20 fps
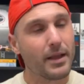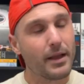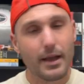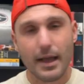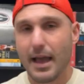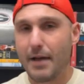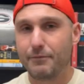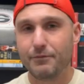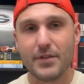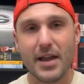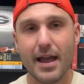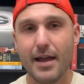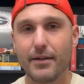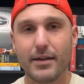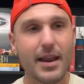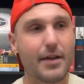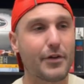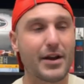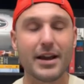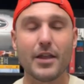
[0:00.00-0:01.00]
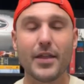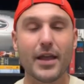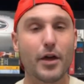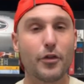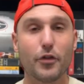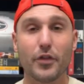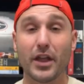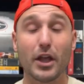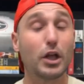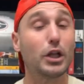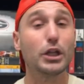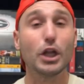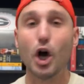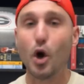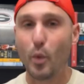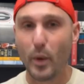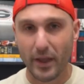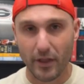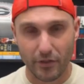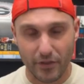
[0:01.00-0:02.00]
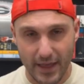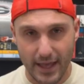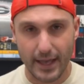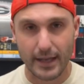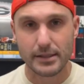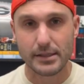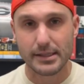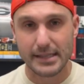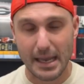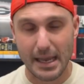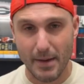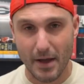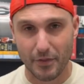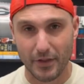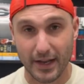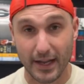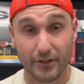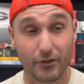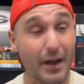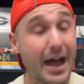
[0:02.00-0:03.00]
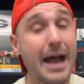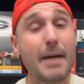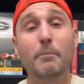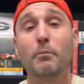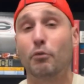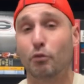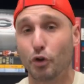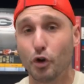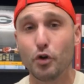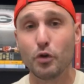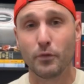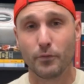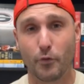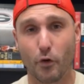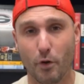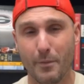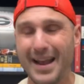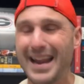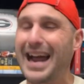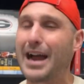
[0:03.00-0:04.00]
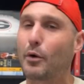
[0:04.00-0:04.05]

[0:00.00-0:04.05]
have never had anything other than glowing things to say about the kid. So I'm rooting for him, man. I